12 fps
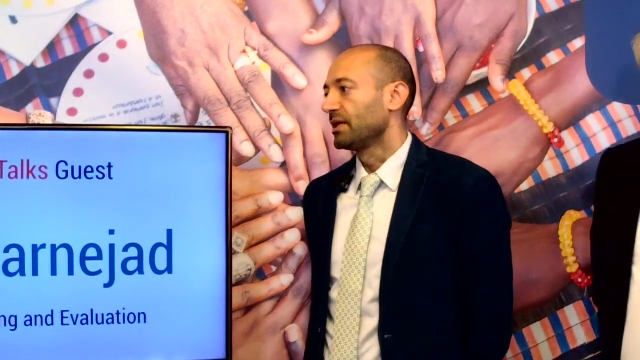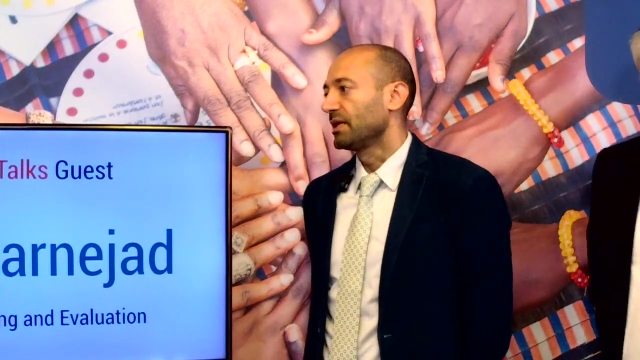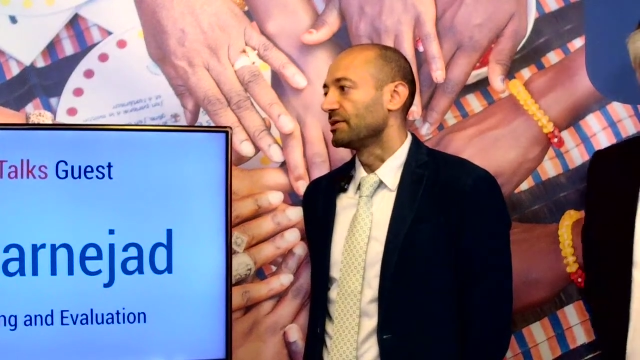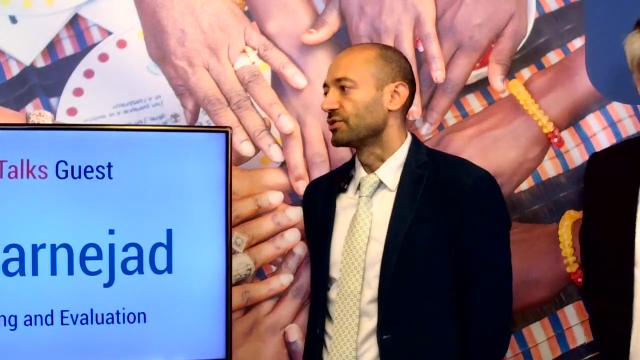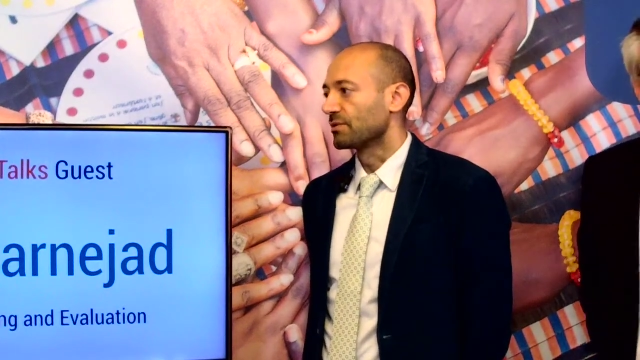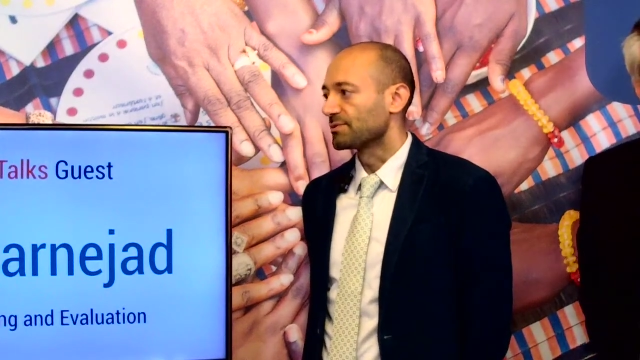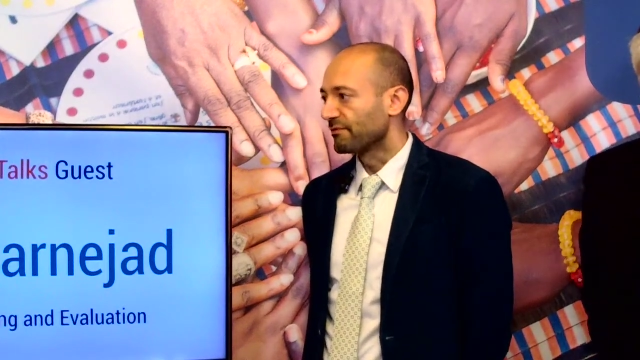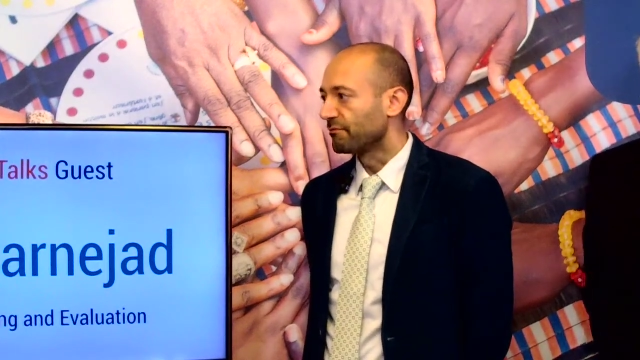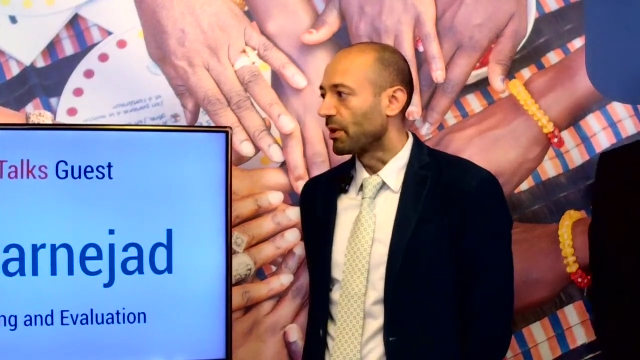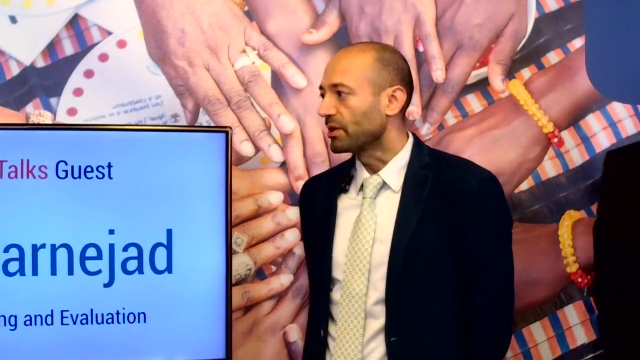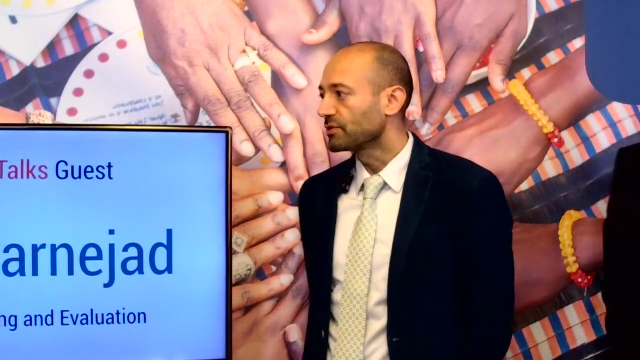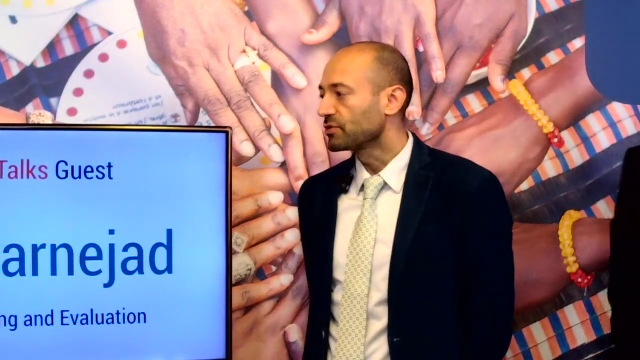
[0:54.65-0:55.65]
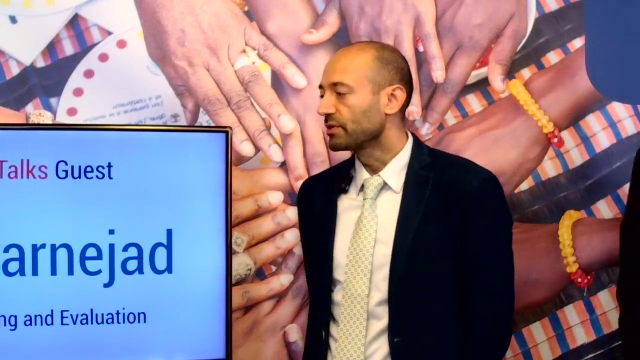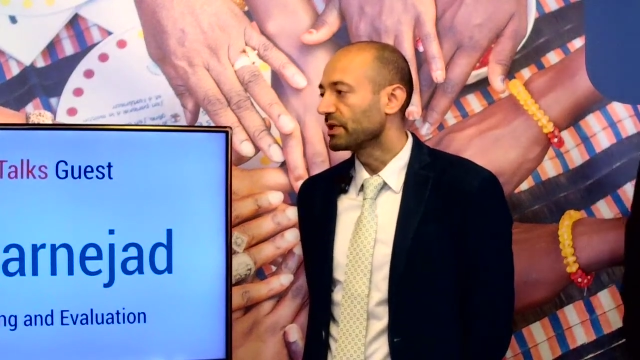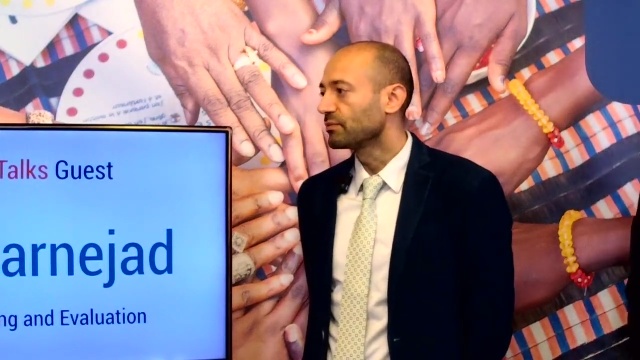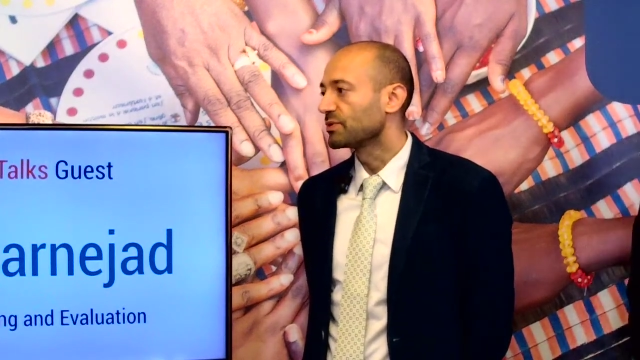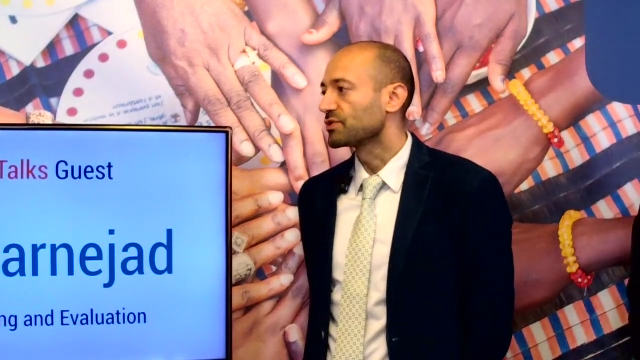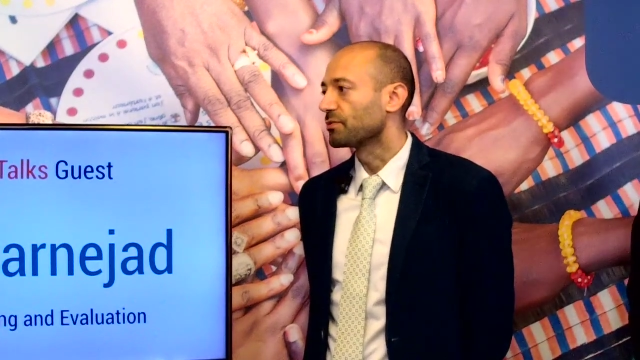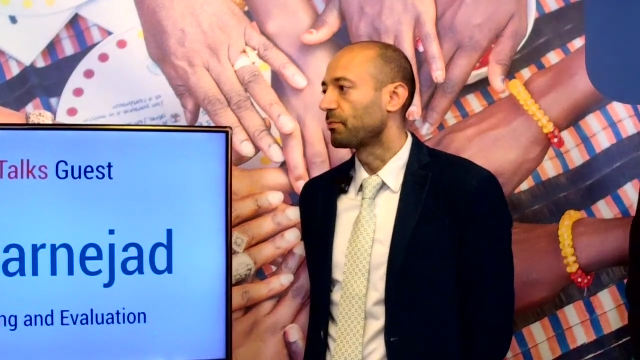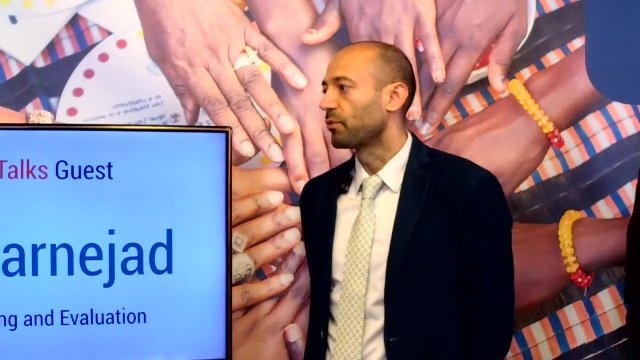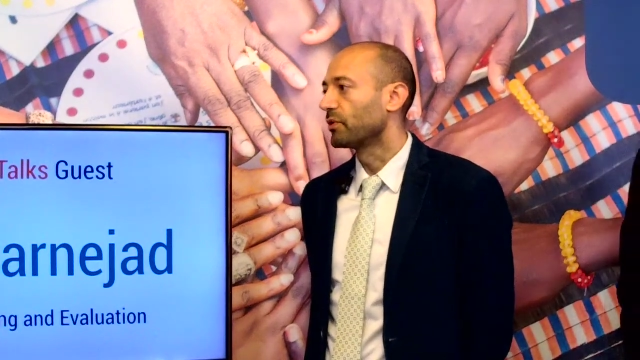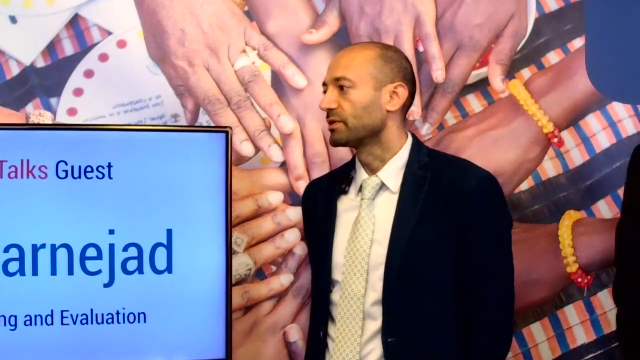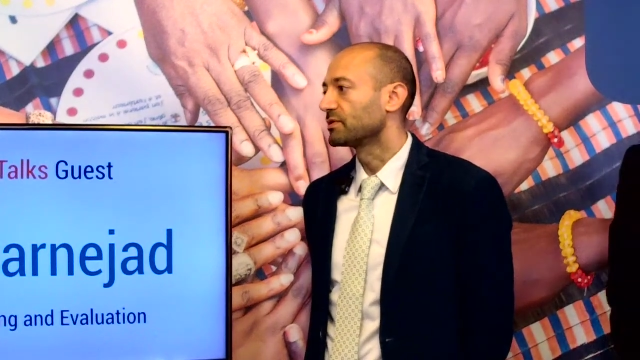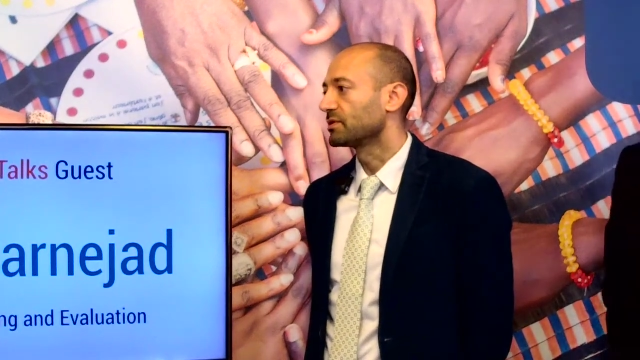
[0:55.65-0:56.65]
In terms of monitoring, we
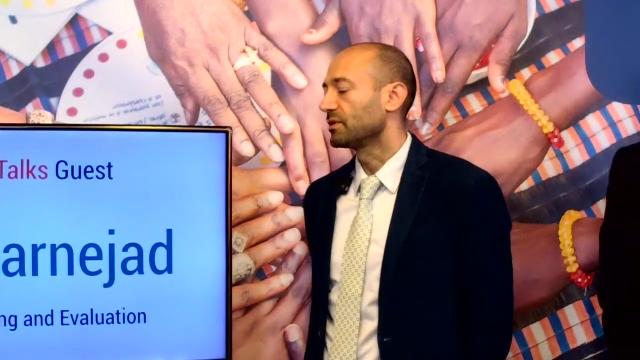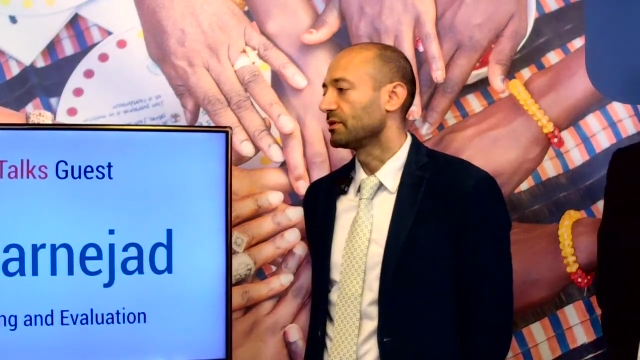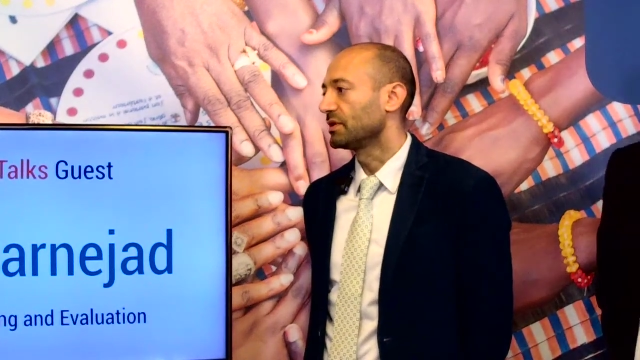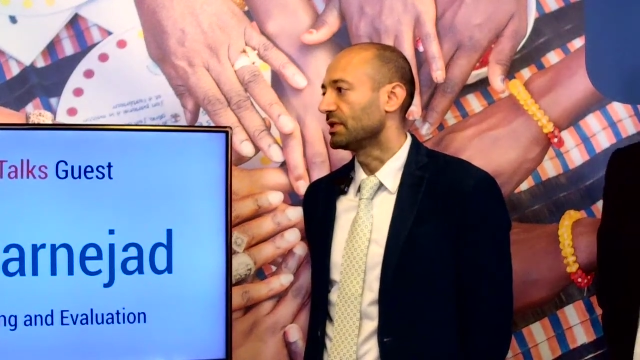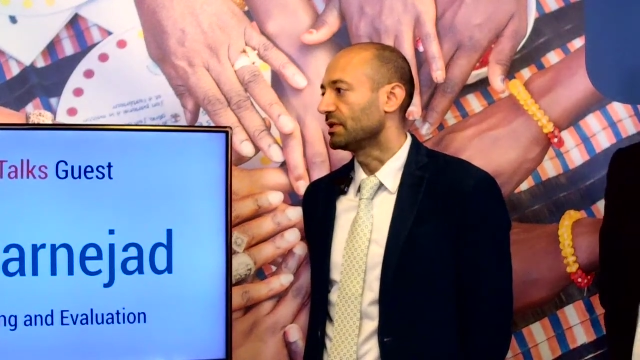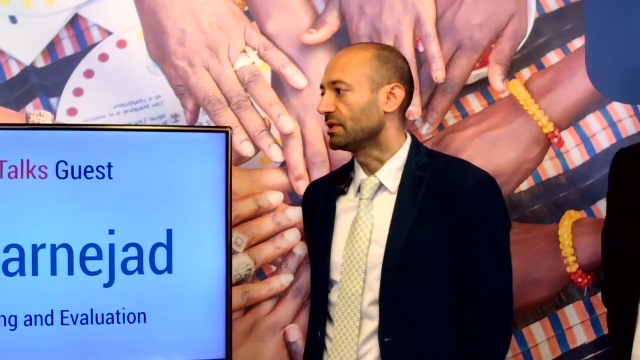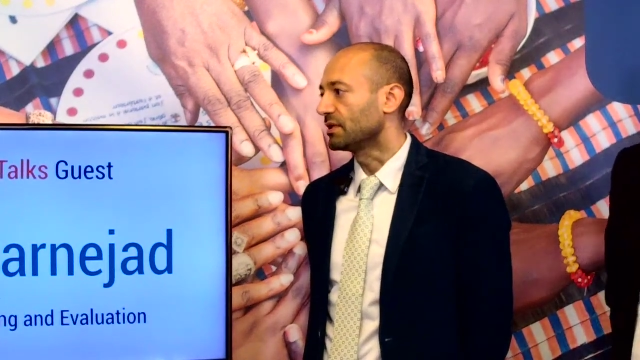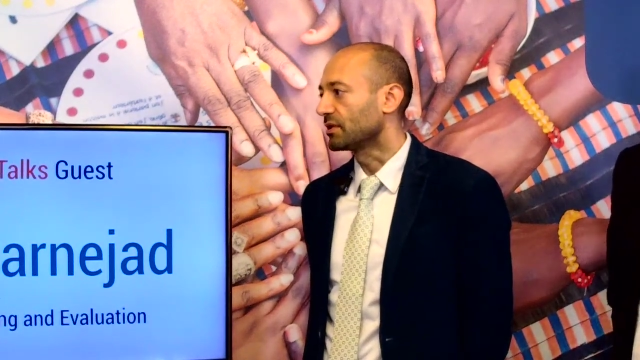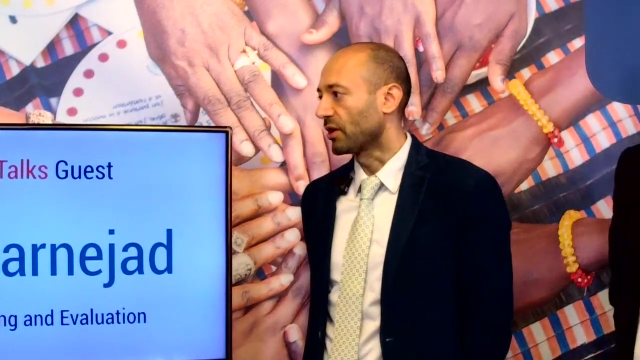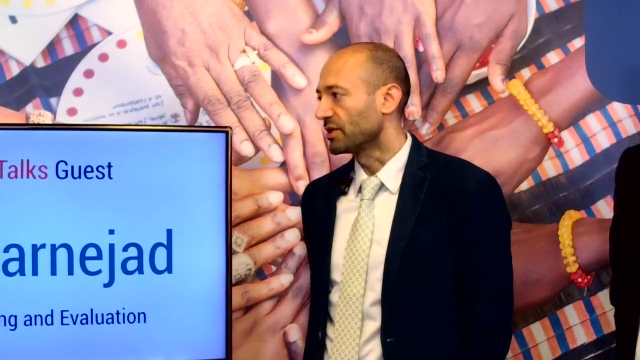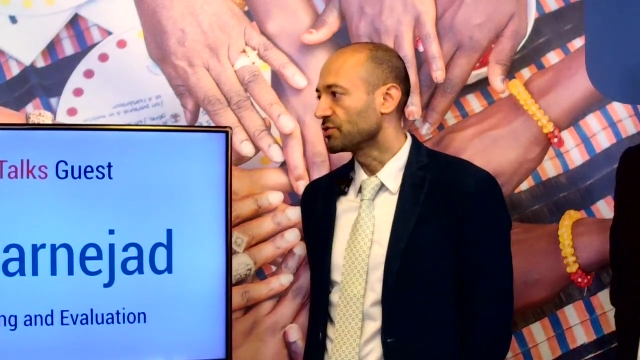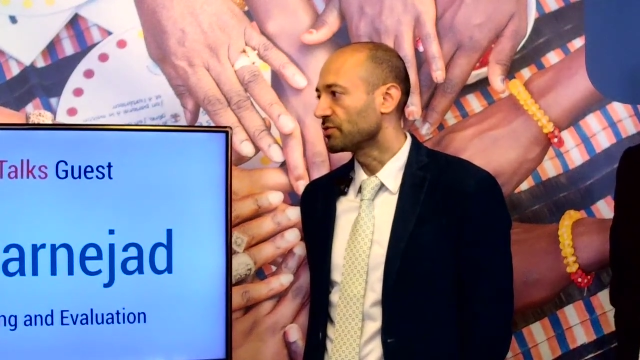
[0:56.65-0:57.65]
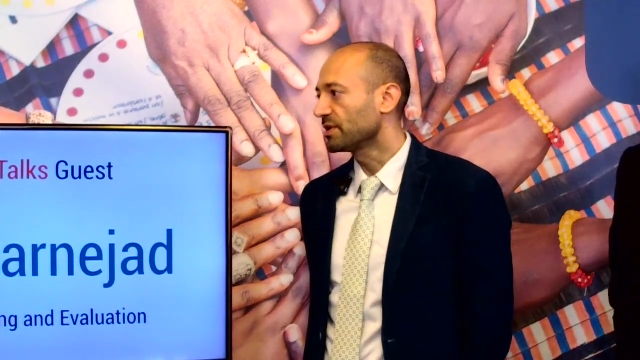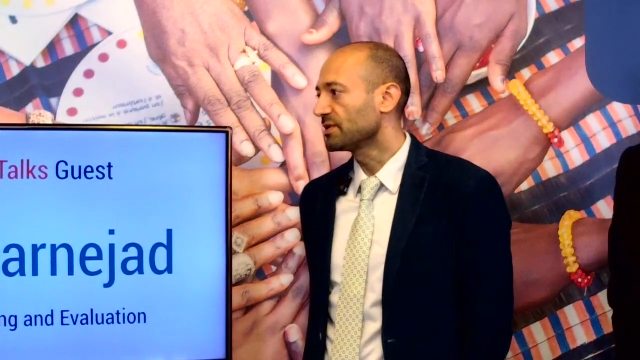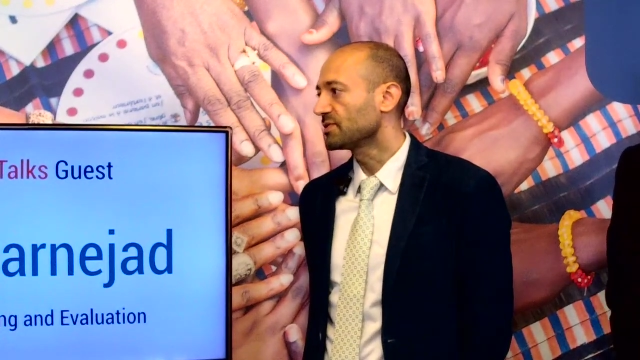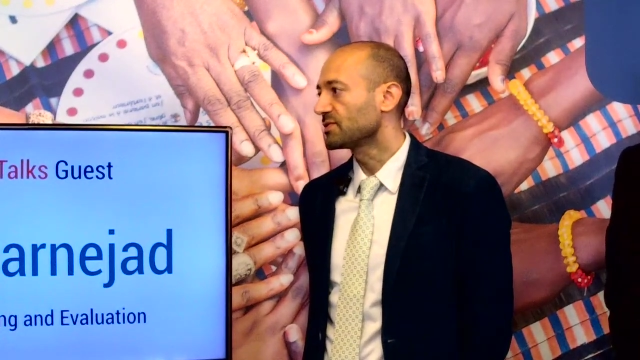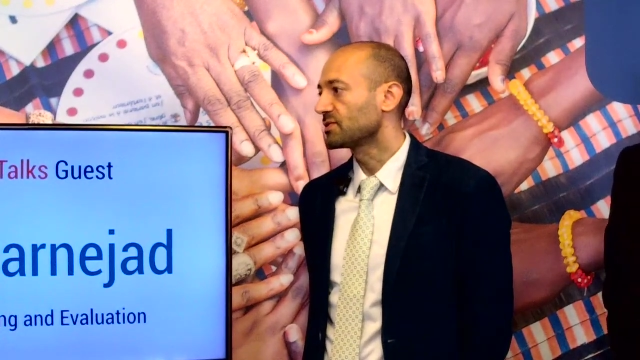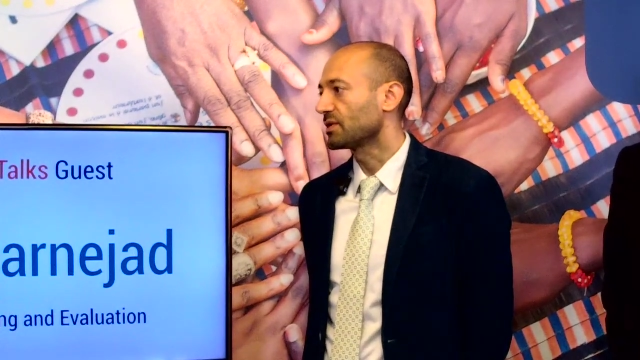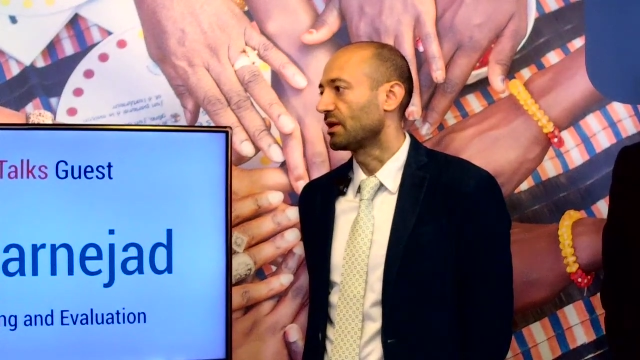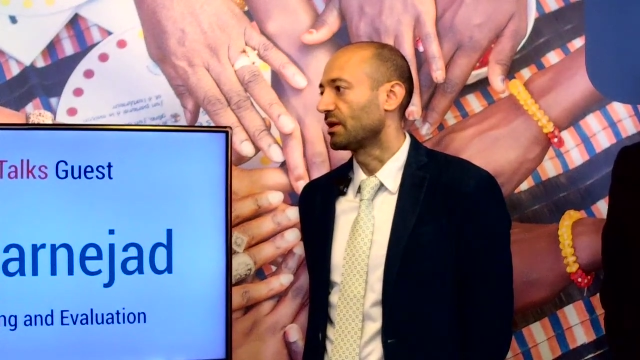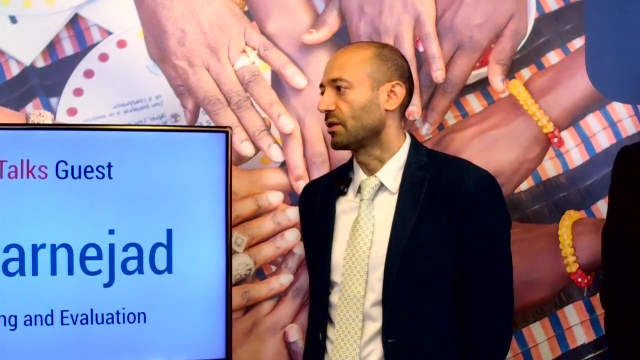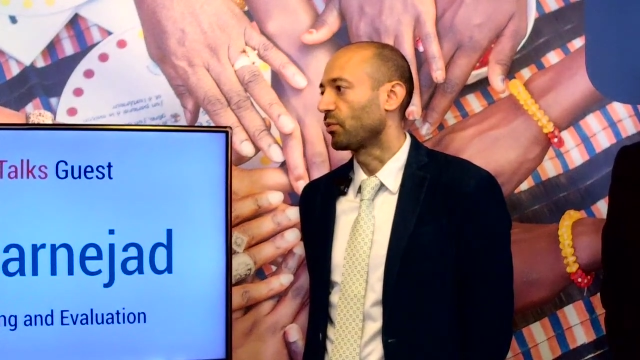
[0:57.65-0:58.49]
support the countries uh,